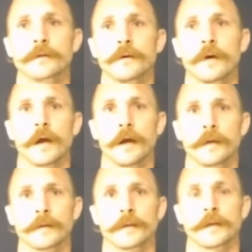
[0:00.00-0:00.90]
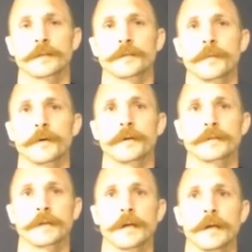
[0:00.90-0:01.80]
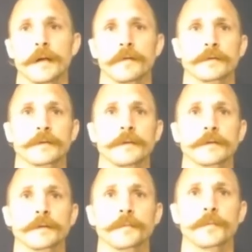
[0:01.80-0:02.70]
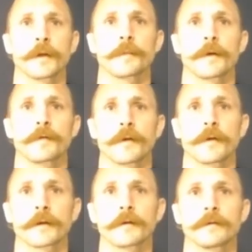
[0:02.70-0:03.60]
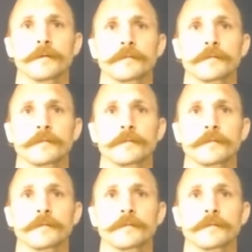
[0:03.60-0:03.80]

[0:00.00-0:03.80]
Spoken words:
So I think that experience that I have is going to play my factor.